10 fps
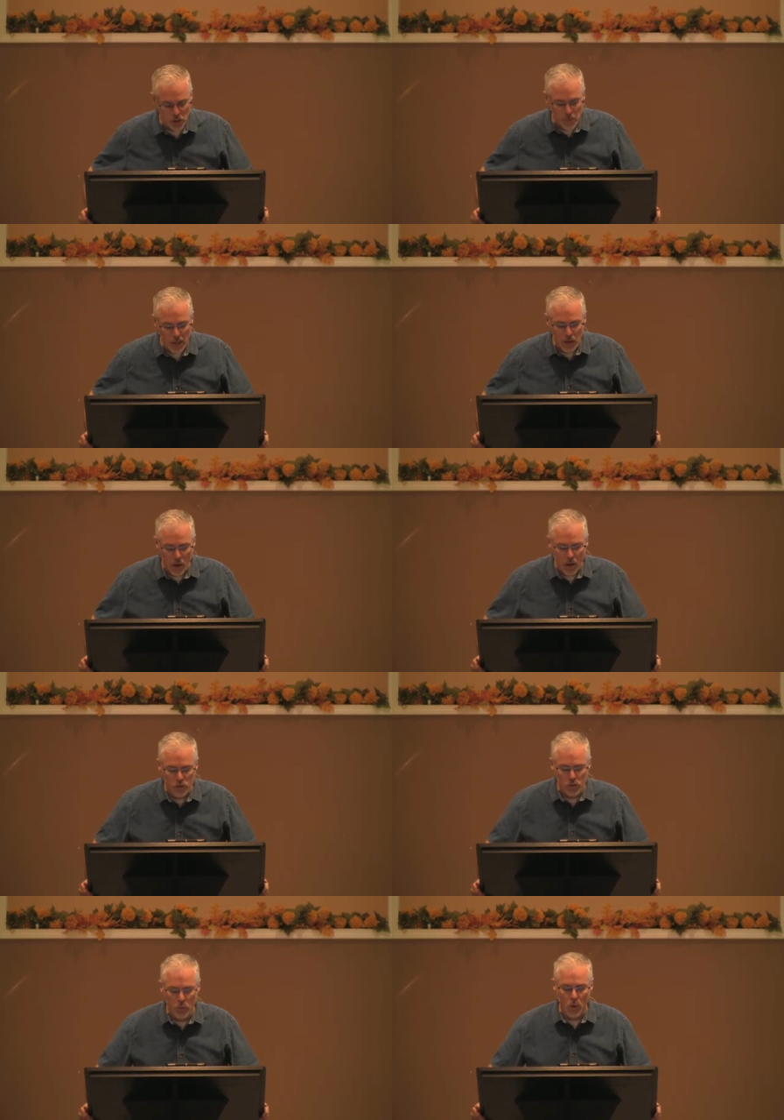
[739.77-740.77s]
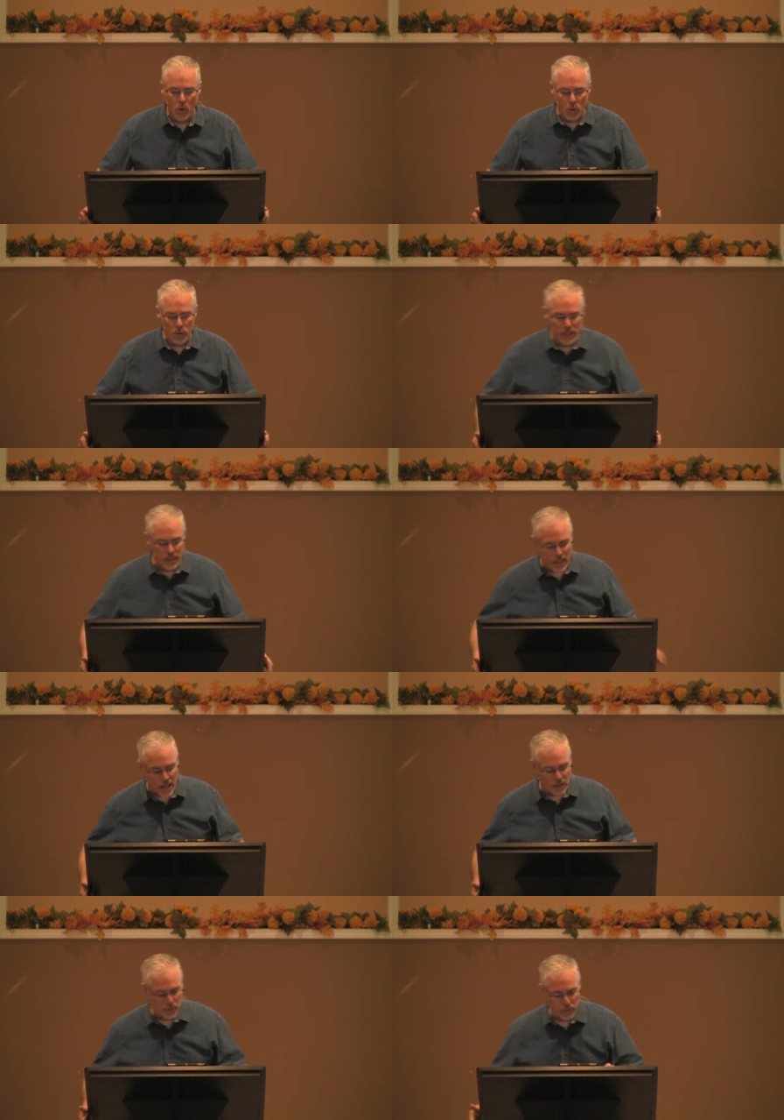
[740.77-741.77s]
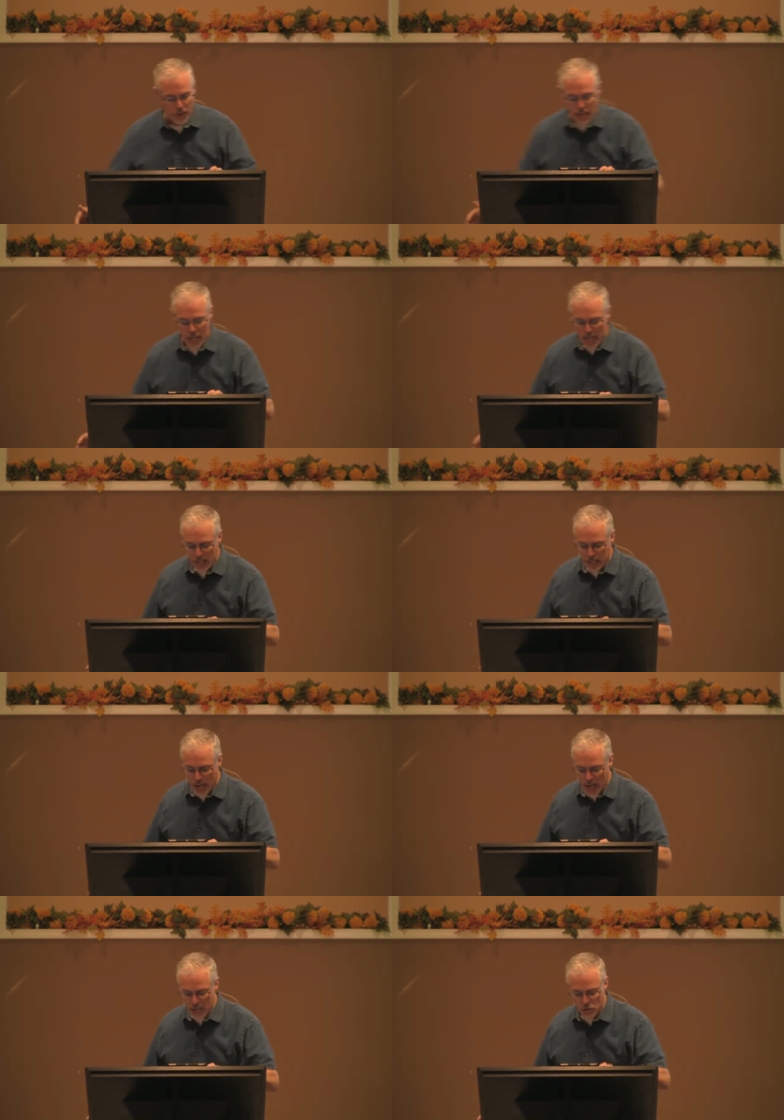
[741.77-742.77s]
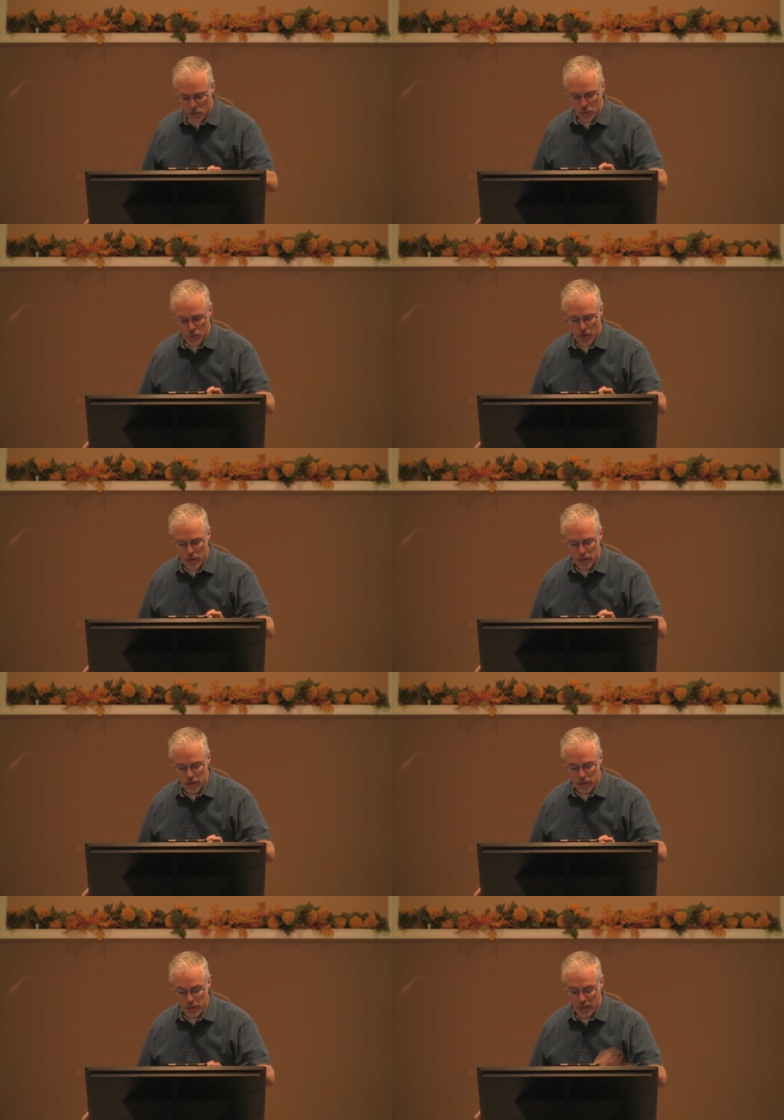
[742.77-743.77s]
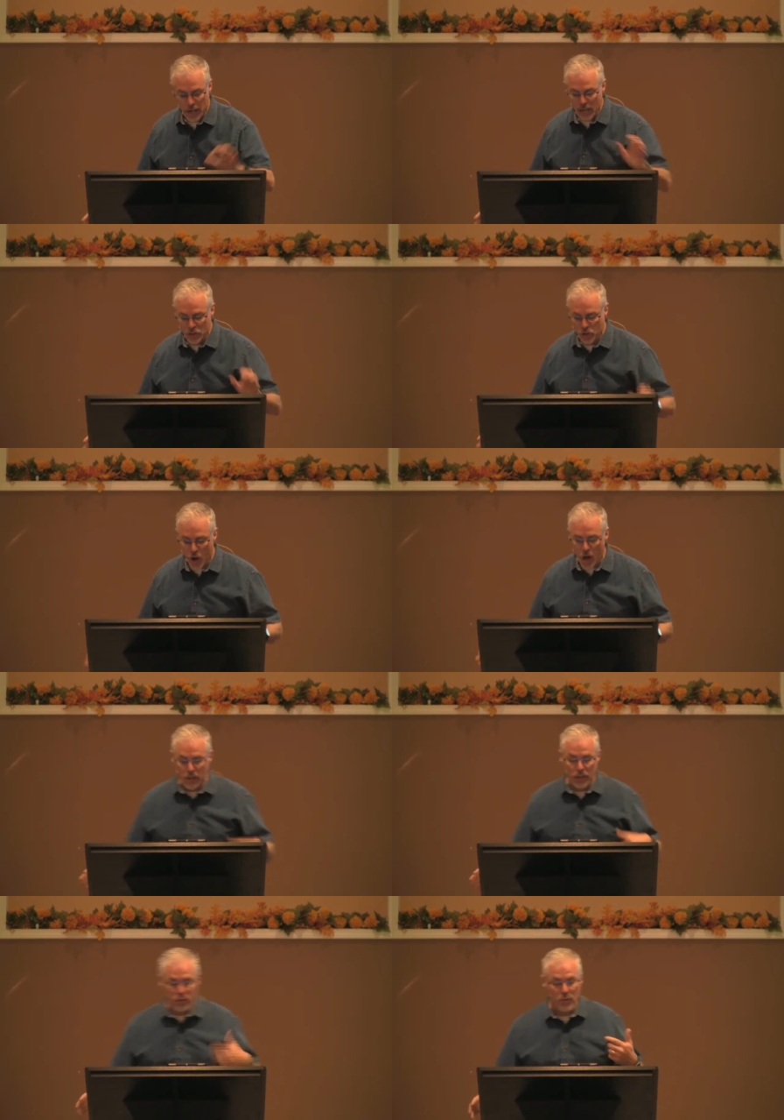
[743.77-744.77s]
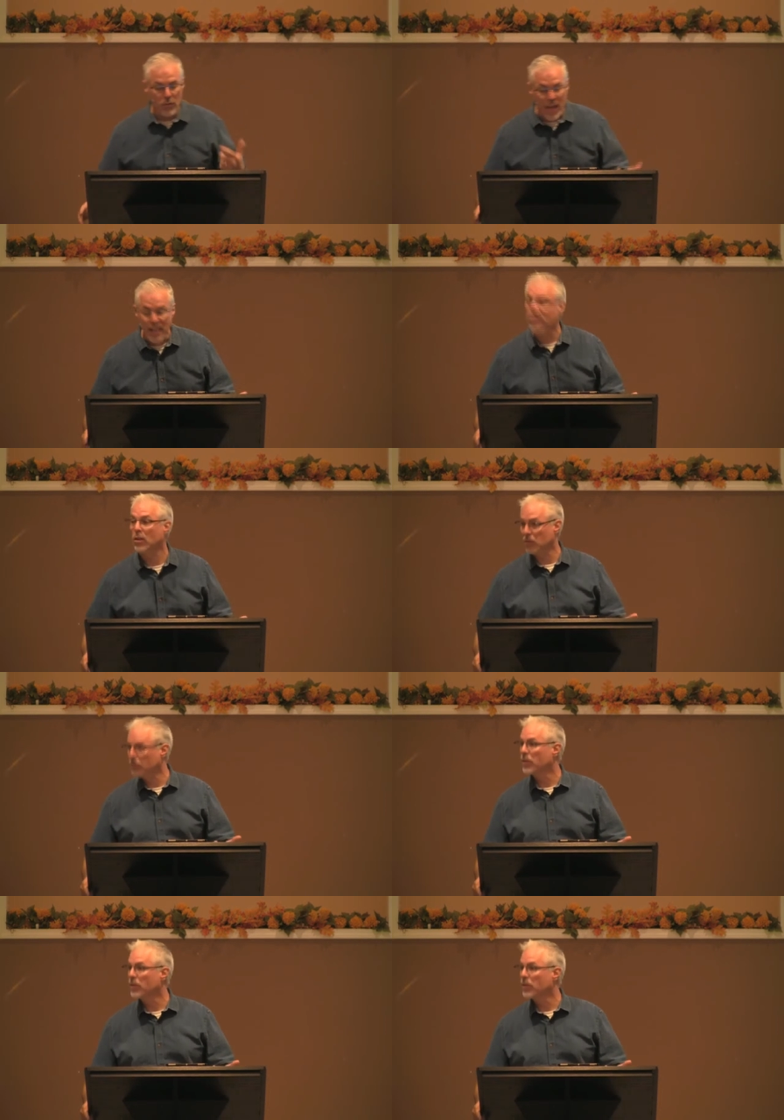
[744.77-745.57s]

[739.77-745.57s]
You've been called to a holy life, and God's, God's call is effective.